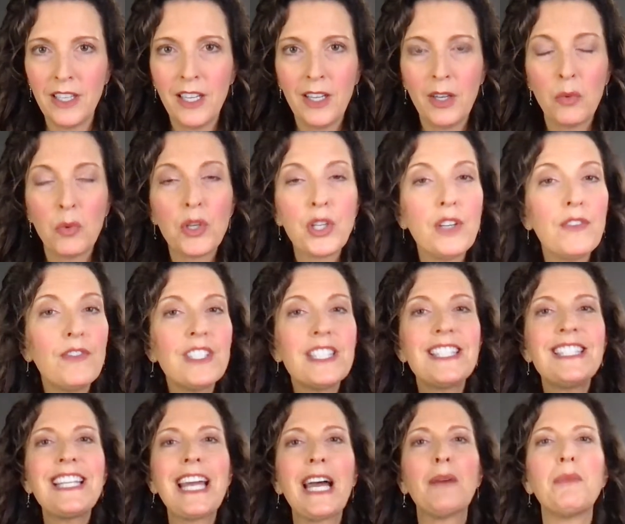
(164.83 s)
where you've
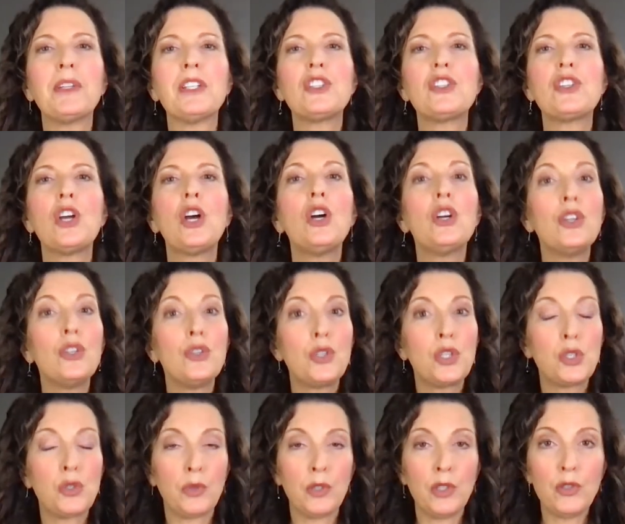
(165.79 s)
established
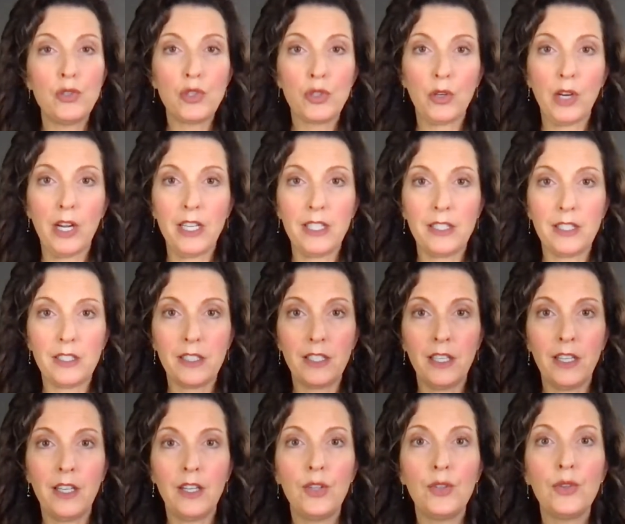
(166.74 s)
true trust
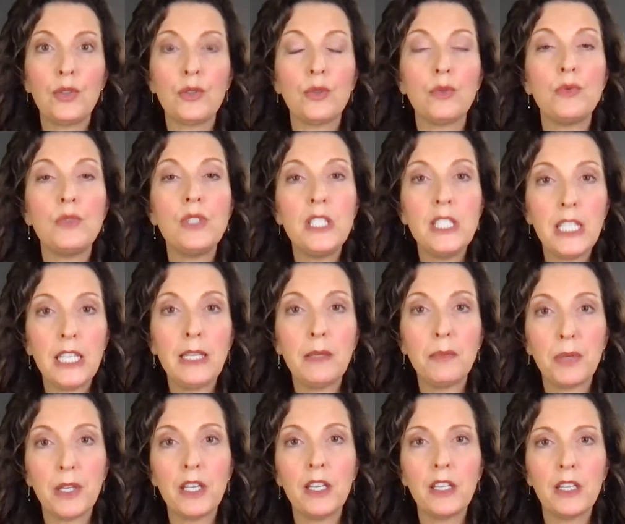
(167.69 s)
through deep
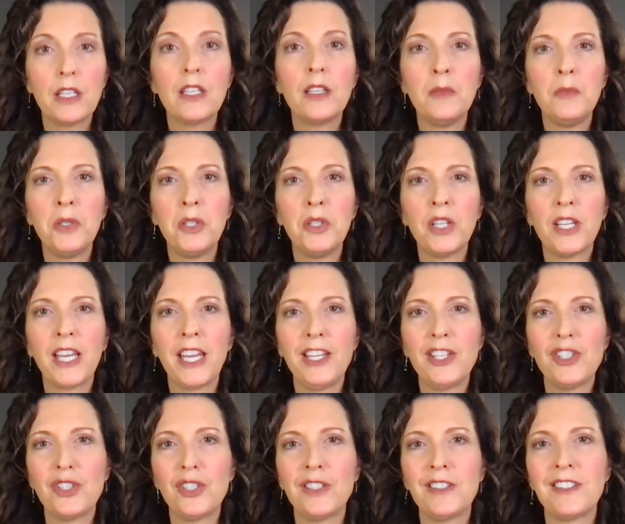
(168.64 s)

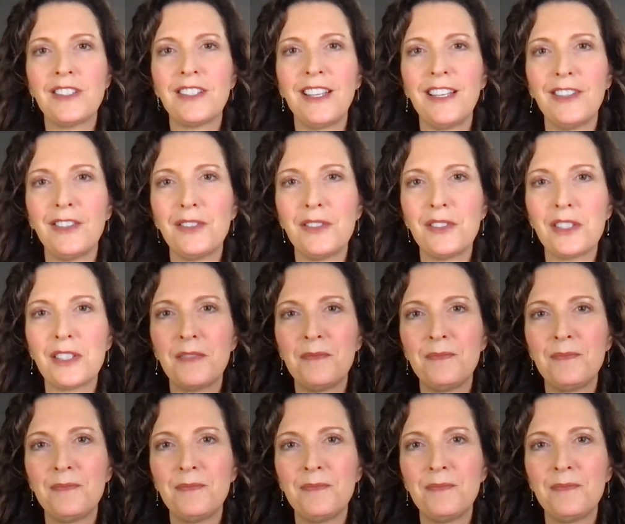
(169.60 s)
communication skills.